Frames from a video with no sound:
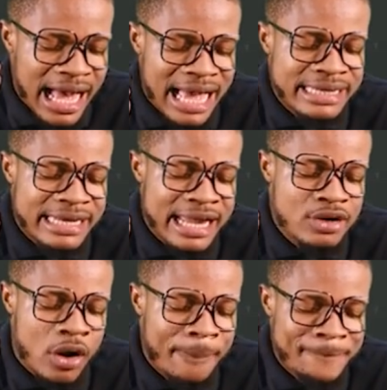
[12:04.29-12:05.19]
And then
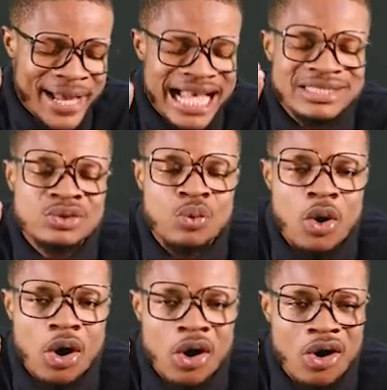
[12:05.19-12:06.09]
your
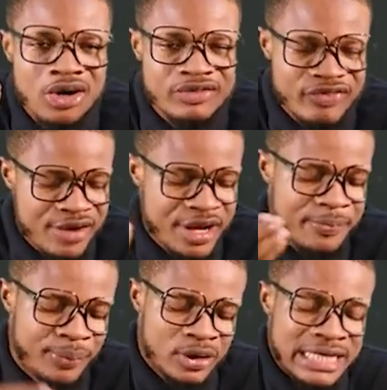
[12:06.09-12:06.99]
password, very
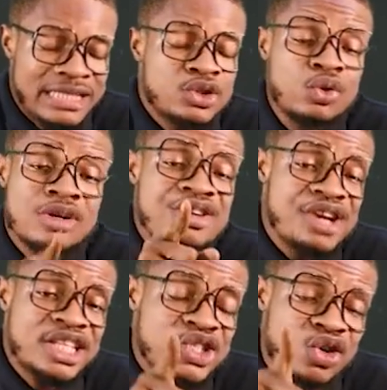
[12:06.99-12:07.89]
important. You
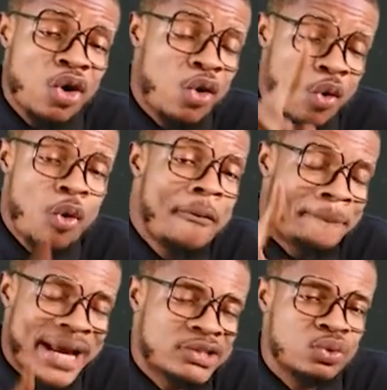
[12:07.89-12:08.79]
create your own
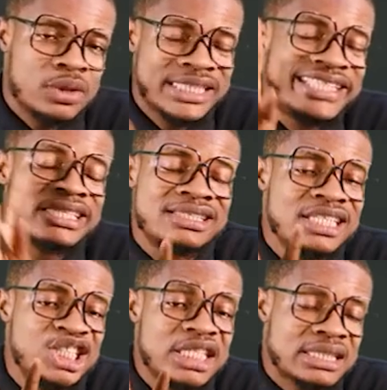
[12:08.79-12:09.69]
password, 6
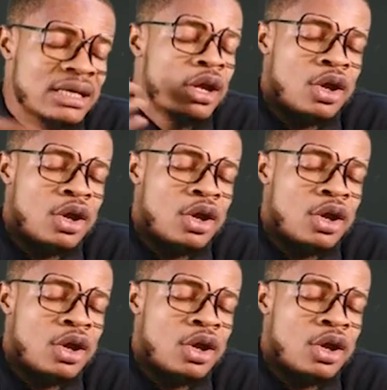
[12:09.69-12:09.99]
digits.